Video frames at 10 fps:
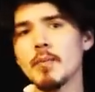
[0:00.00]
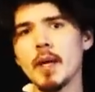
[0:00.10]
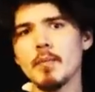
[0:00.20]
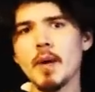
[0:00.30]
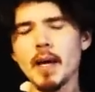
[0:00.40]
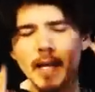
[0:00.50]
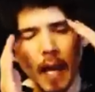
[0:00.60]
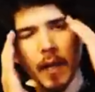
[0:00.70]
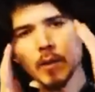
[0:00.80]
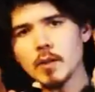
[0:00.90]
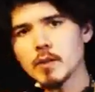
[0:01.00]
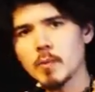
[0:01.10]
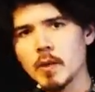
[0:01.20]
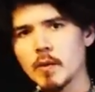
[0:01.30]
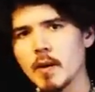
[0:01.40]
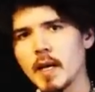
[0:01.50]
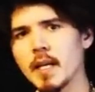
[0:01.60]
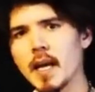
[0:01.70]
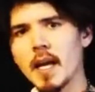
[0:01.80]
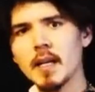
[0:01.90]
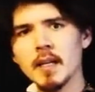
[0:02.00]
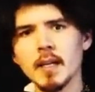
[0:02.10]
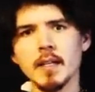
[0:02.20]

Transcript: but my angles weren't right yet.